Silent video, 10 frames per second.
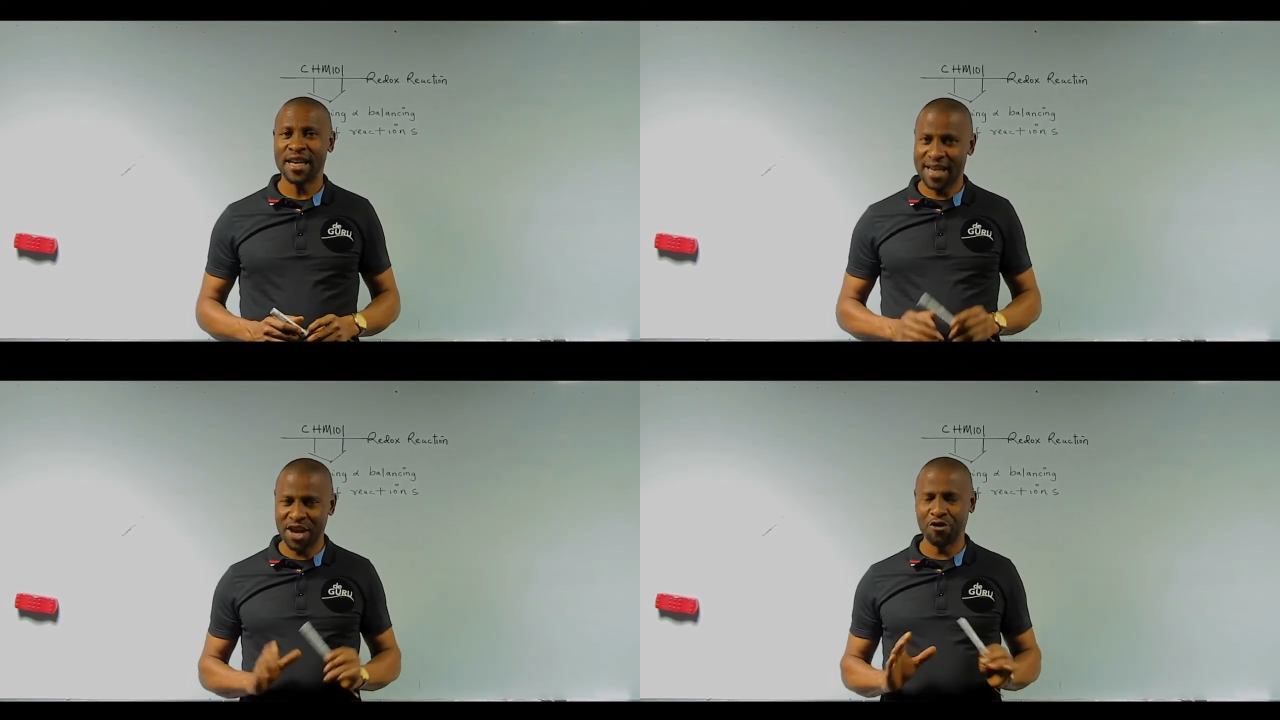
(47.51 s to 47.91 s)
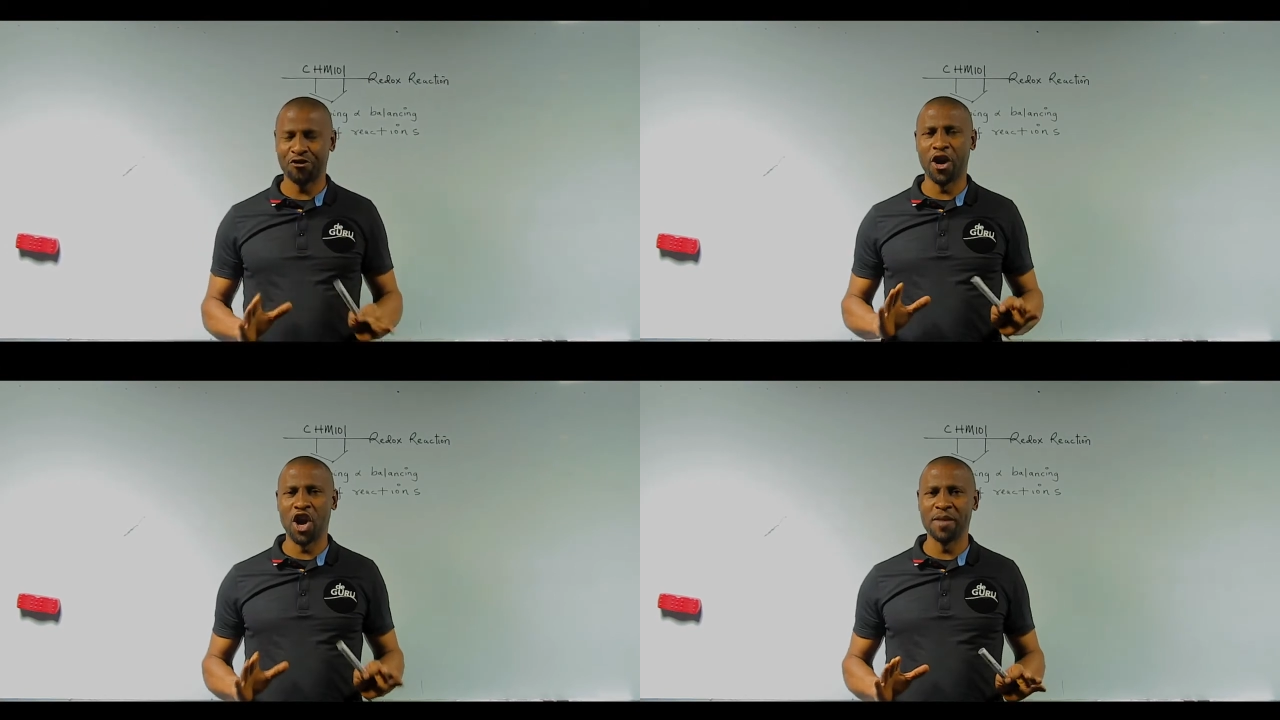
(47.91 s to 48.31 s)
that you
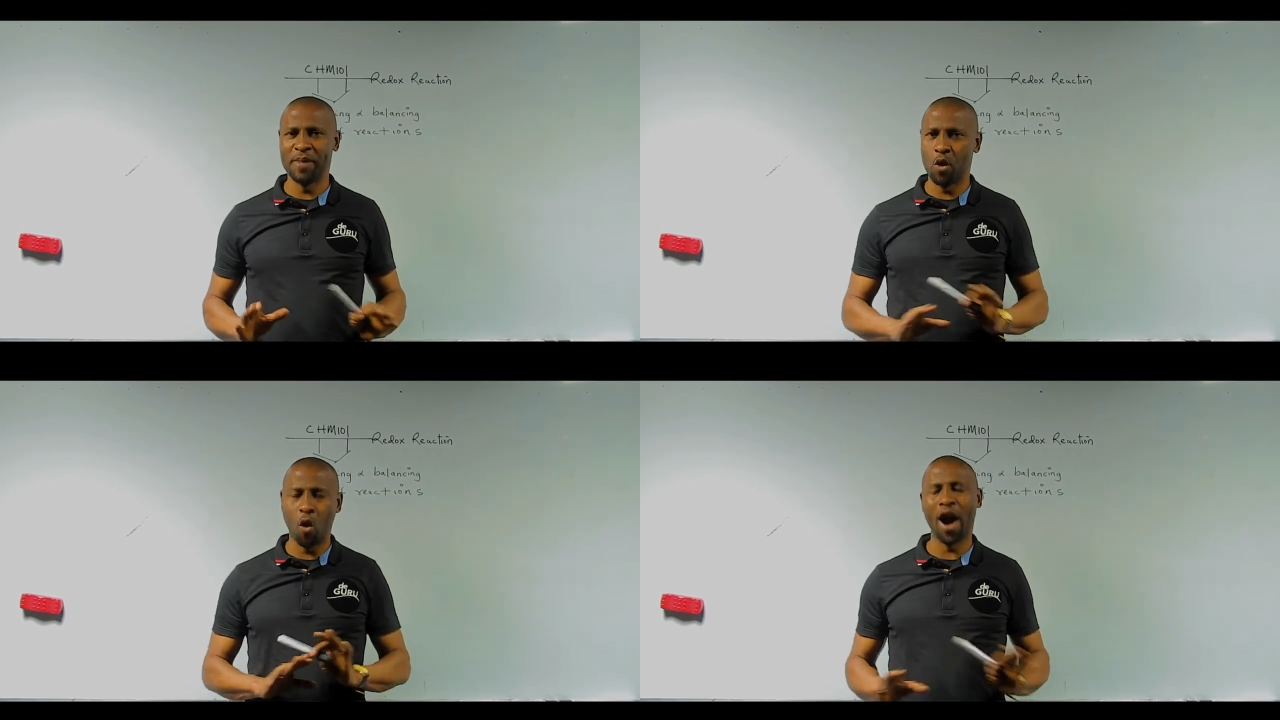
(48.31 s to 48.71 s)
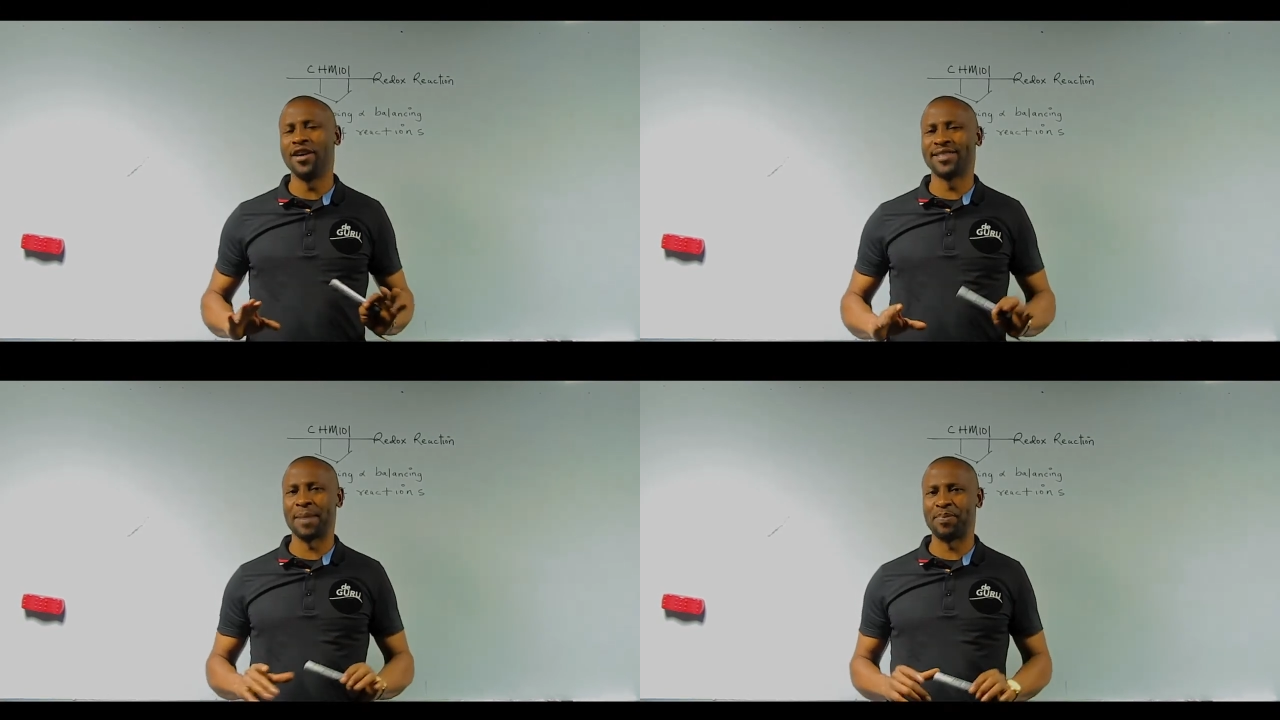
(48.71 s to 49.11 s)
followed me
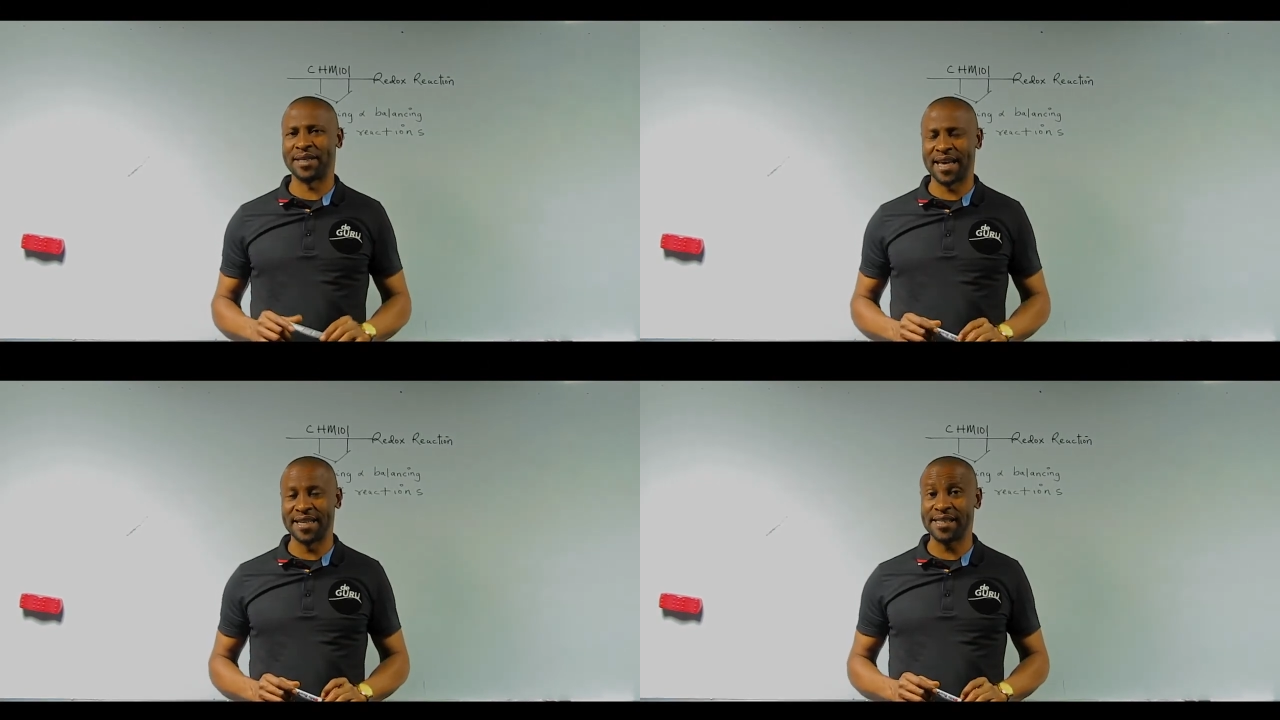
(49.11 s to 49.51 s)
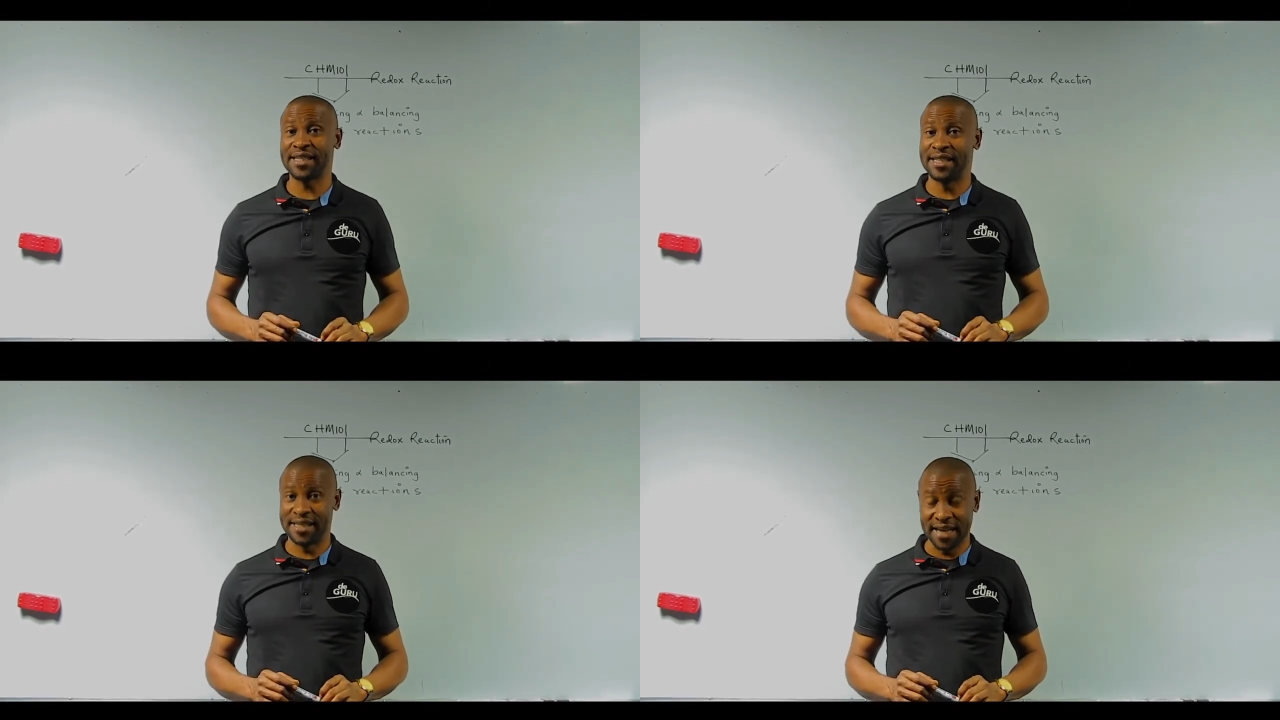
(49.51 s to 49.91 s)
100%
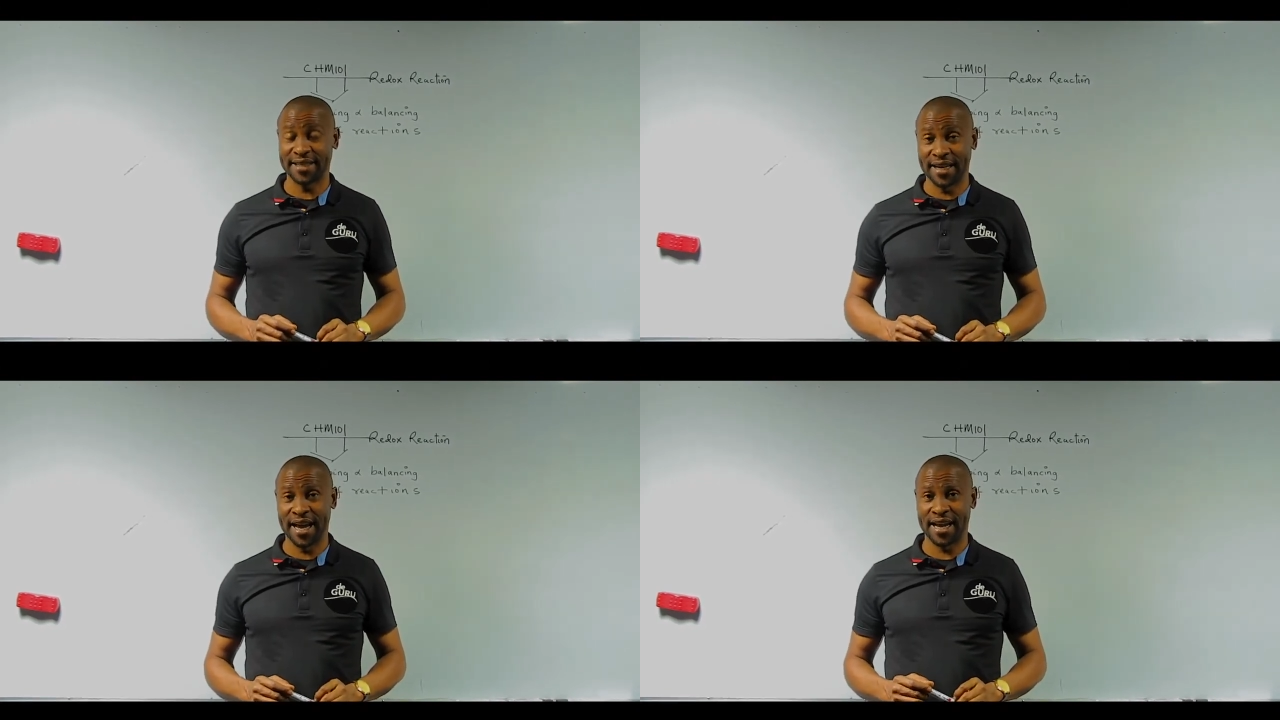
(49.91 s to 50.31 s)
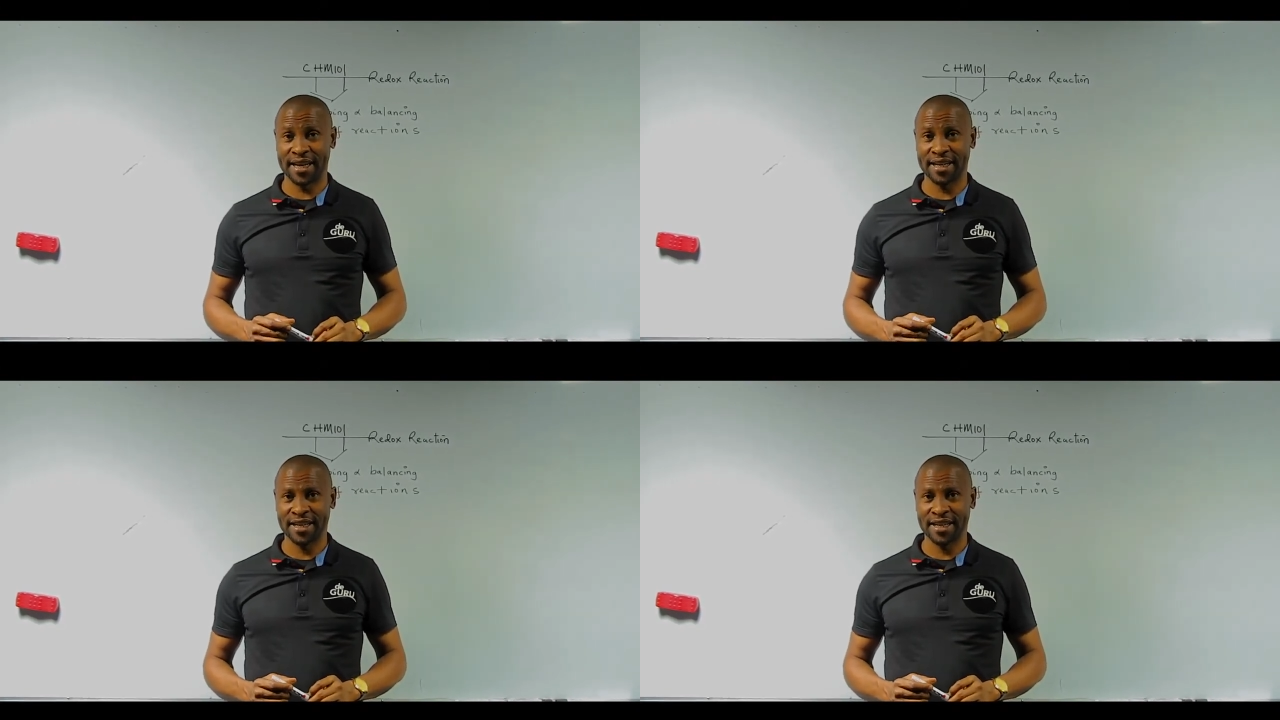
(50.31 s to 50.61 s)
yesterday.